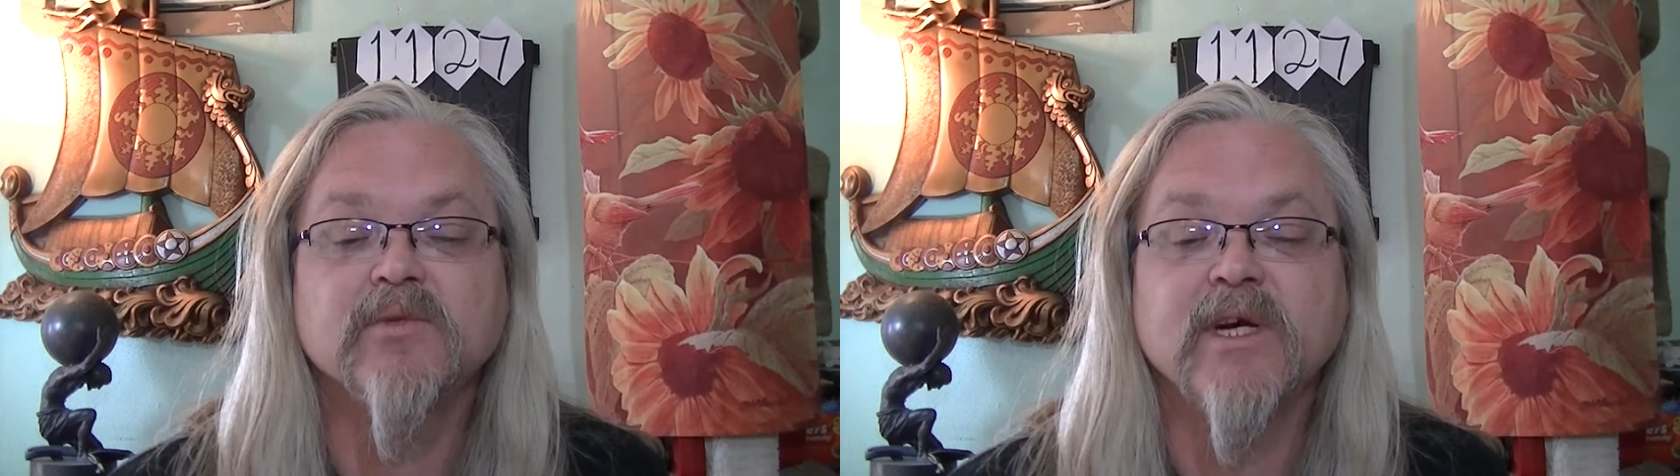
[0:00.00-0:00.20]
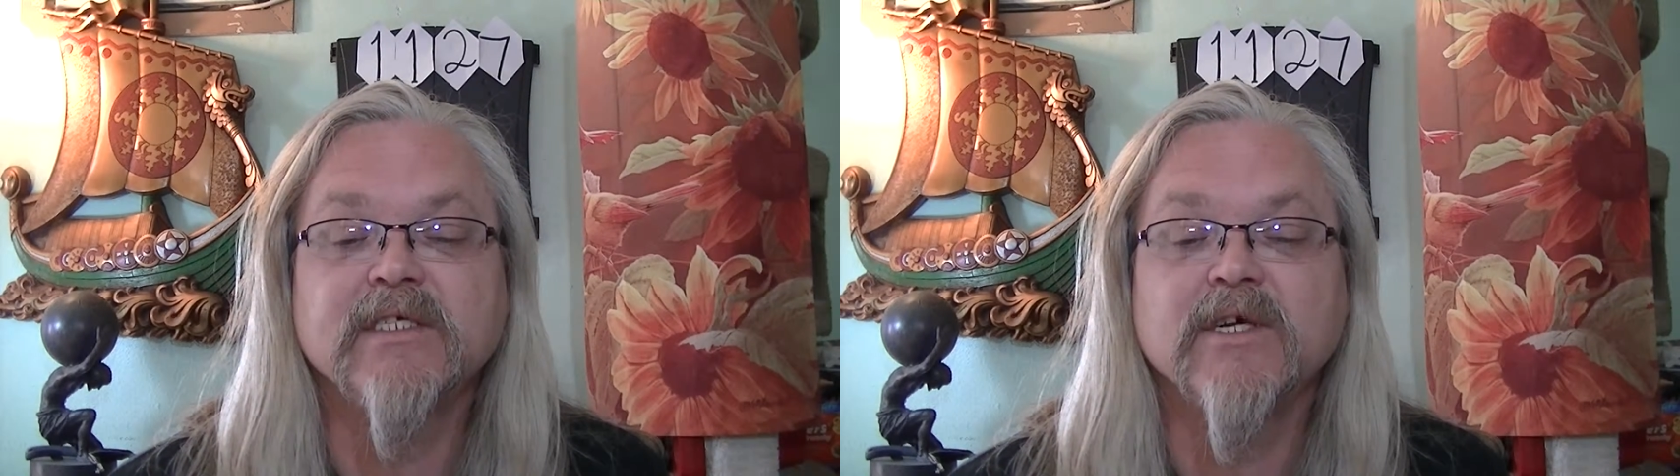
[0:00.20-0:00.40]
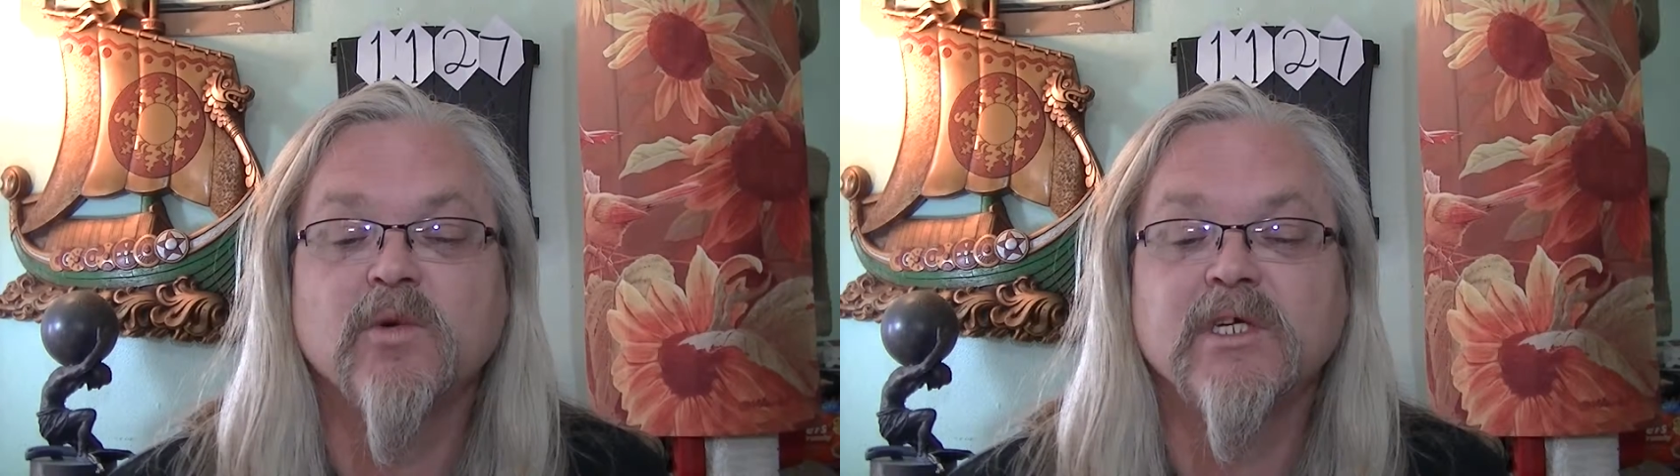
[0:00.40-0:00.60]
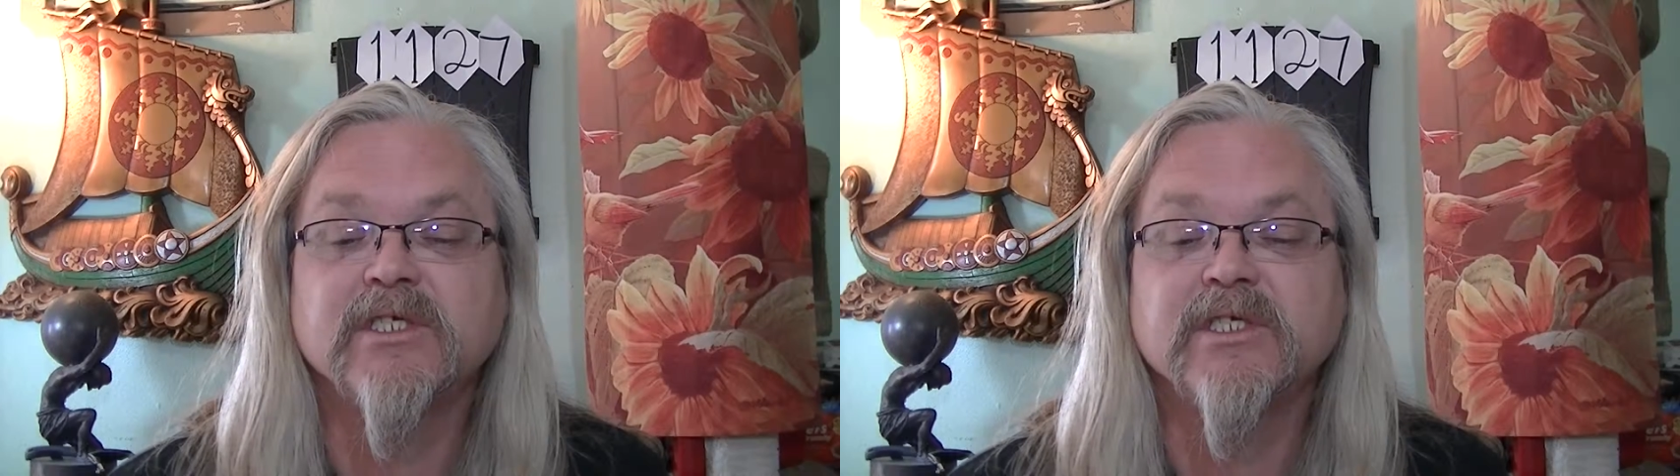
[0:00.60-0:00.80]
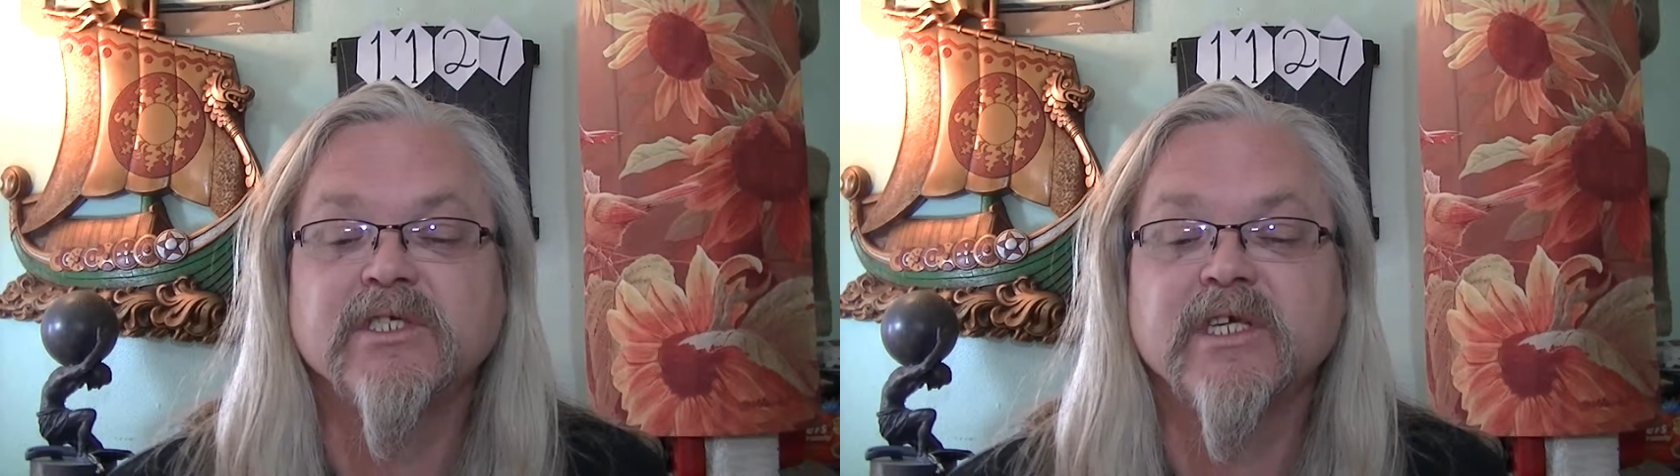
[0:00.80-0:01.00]
Raising
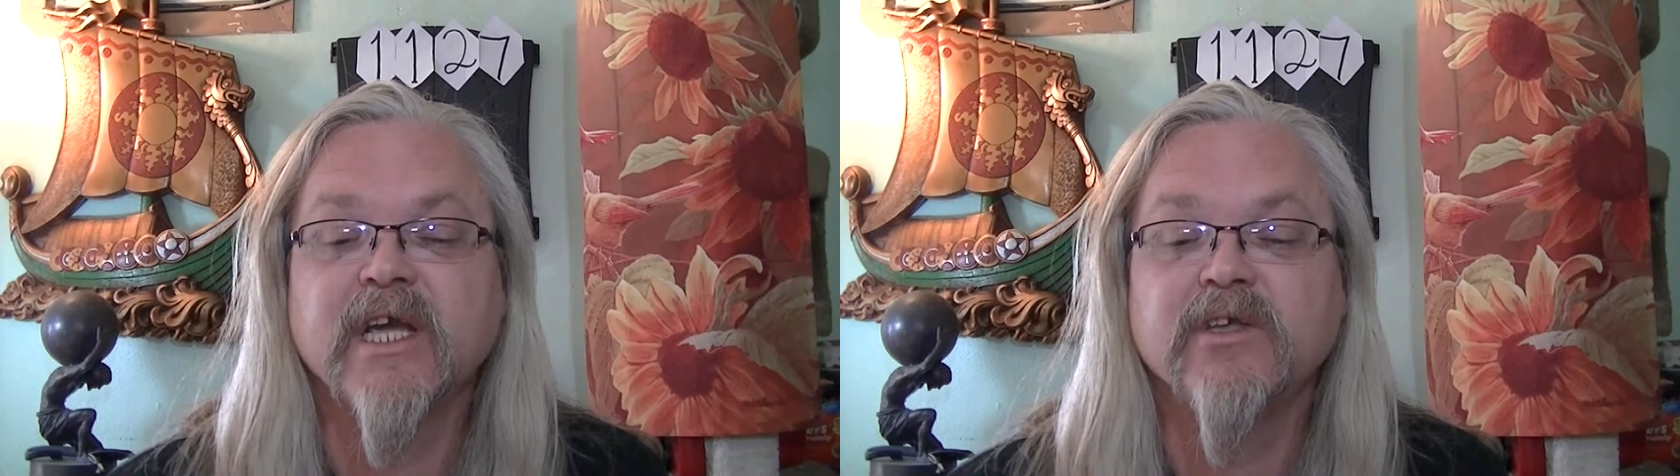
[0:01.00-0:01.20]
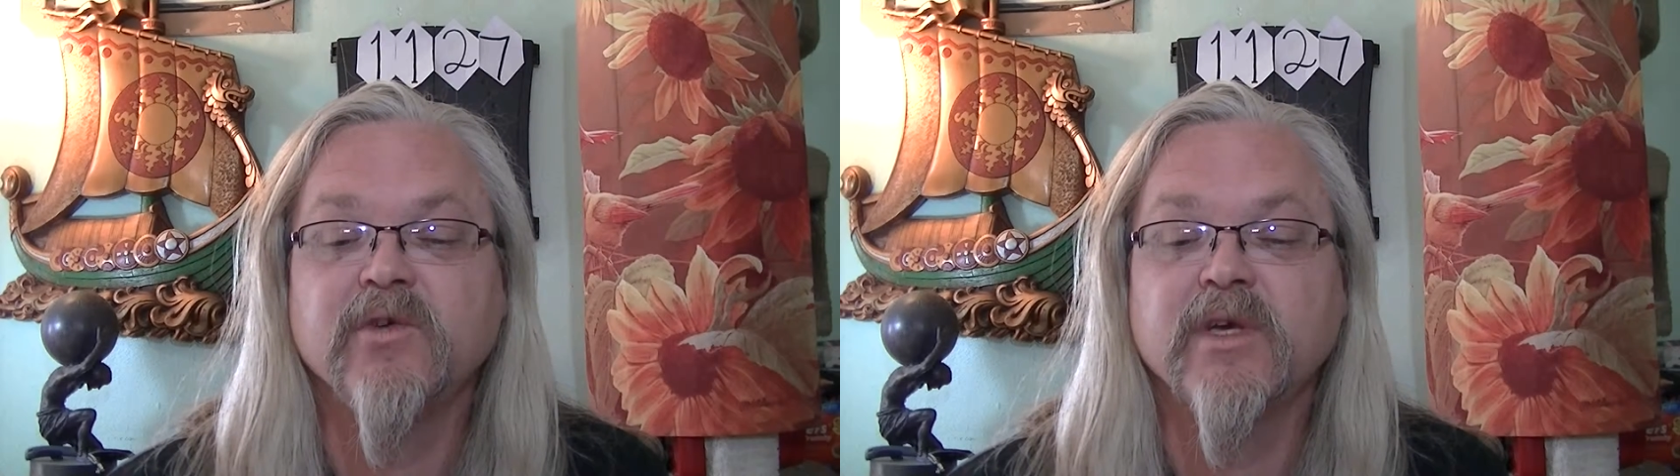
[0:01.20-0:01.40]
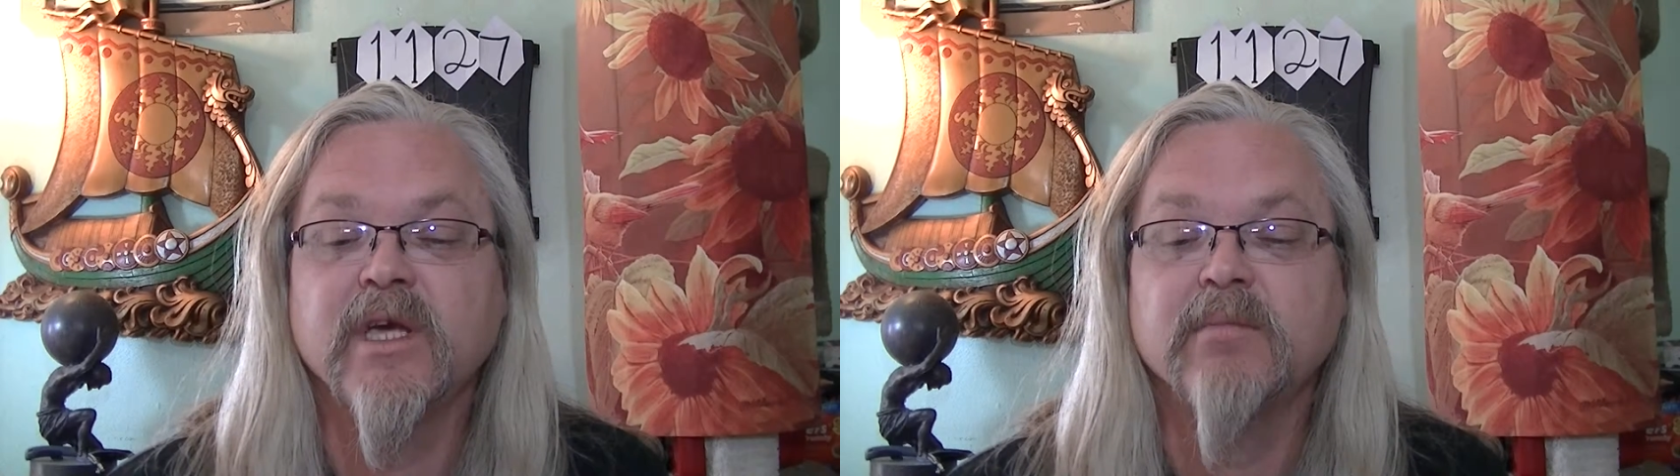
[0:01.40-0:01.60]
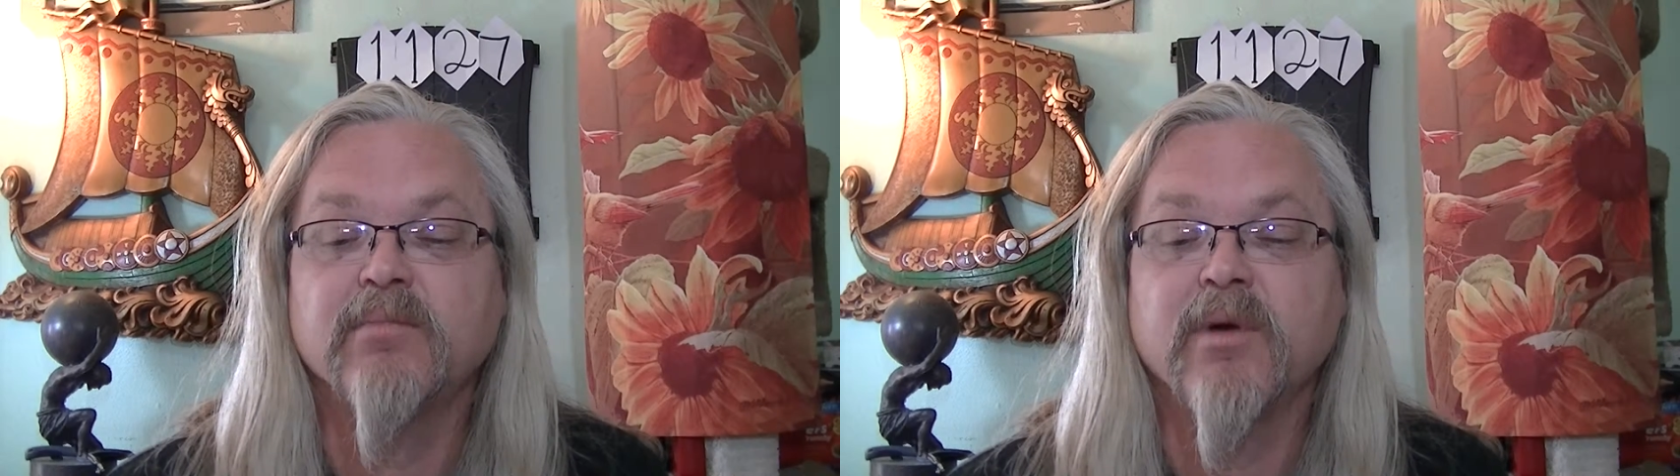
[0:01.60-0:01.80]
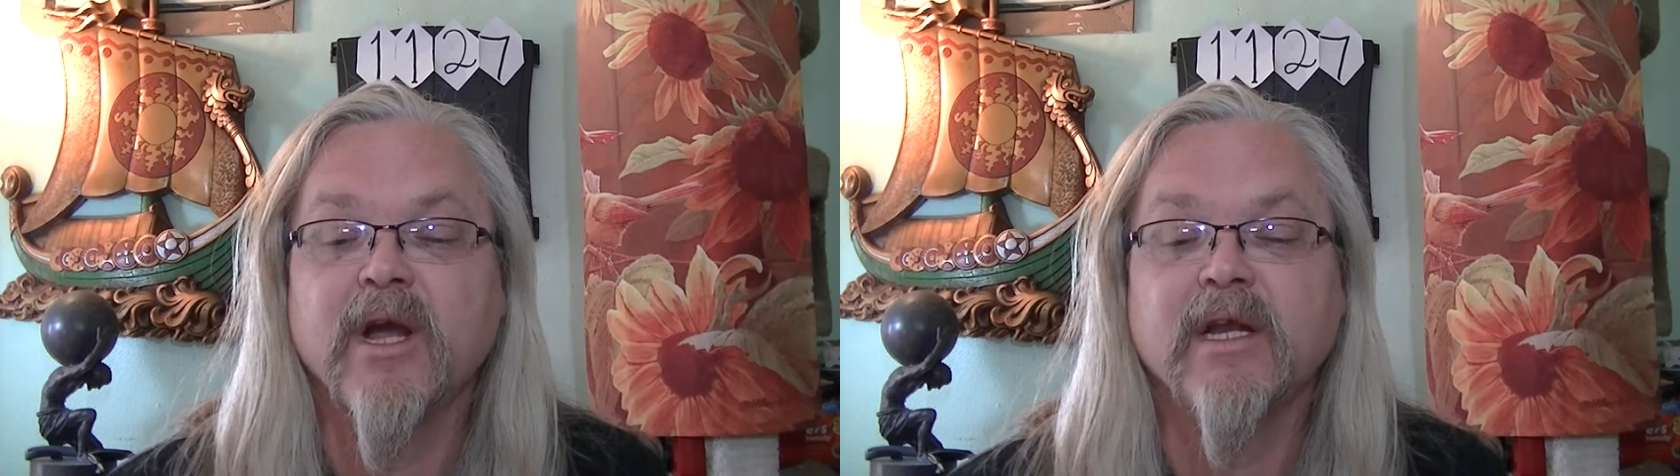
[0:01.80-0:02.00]
questions can you
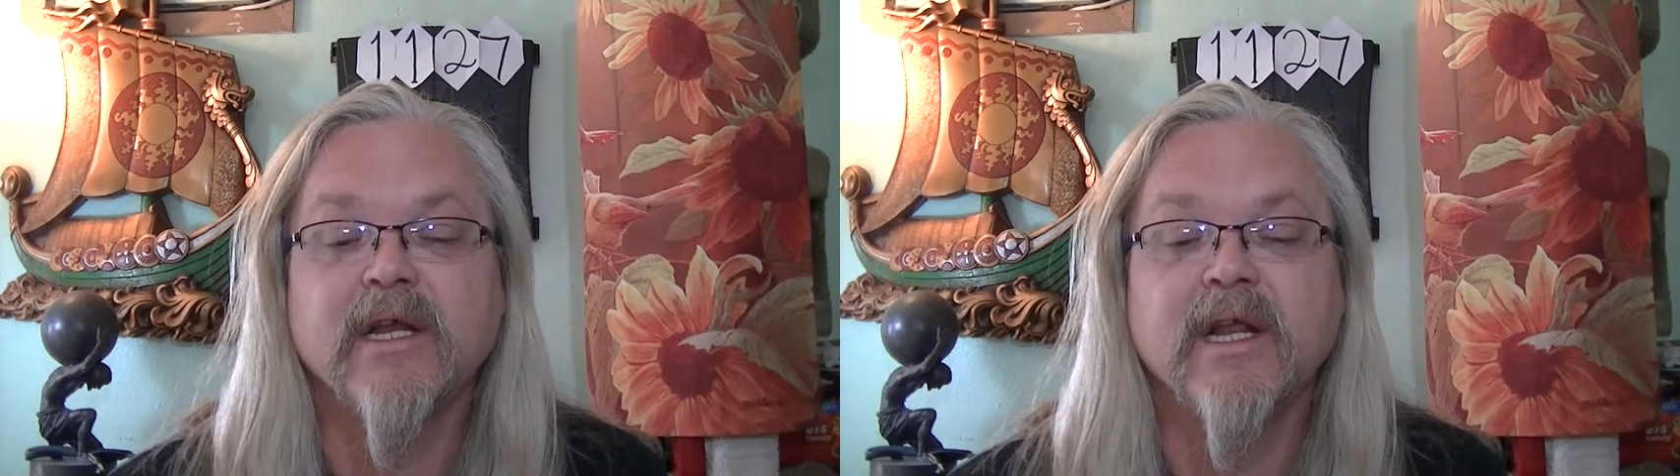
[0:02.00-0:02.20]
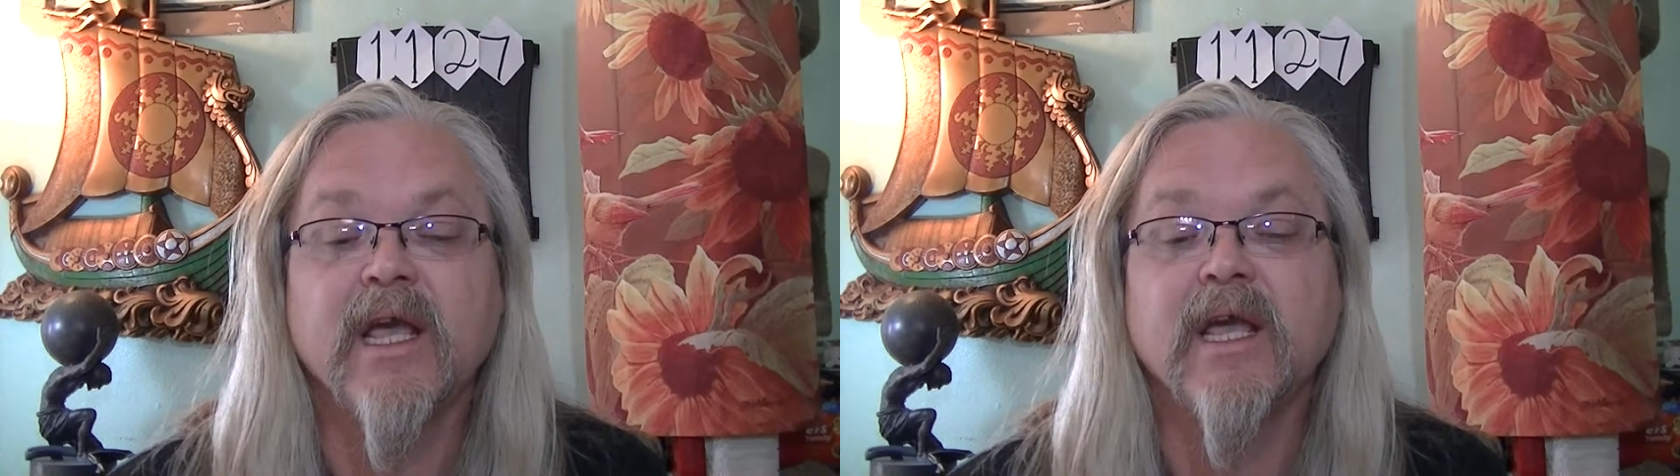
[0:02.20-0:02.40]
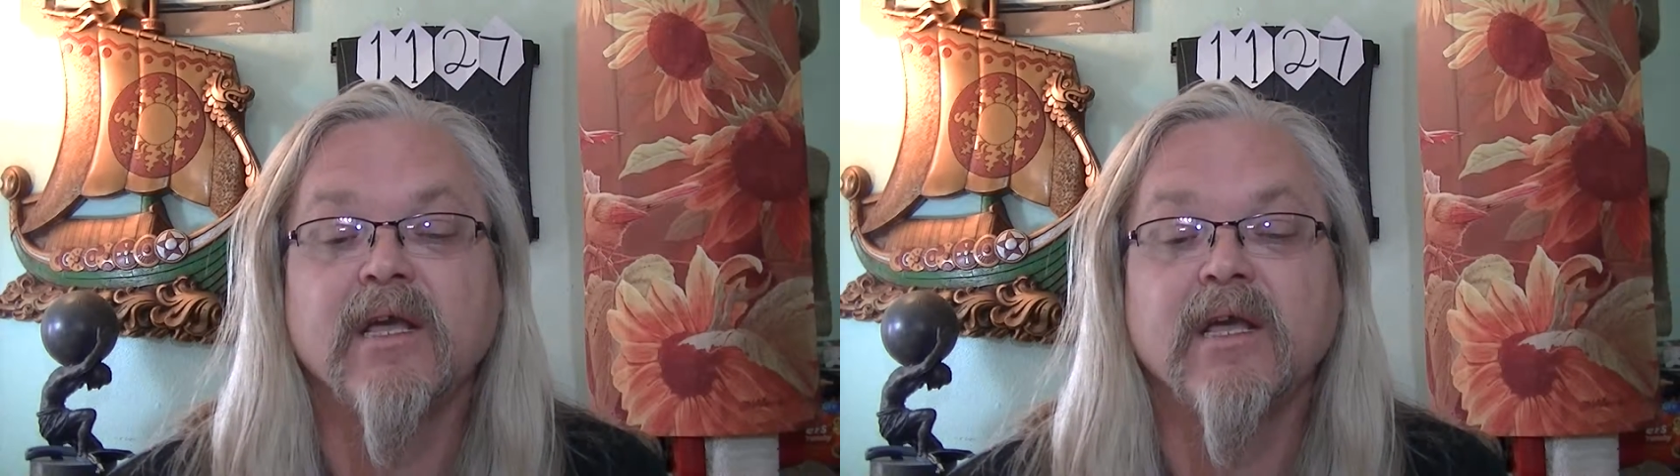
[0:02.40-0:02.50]
get branded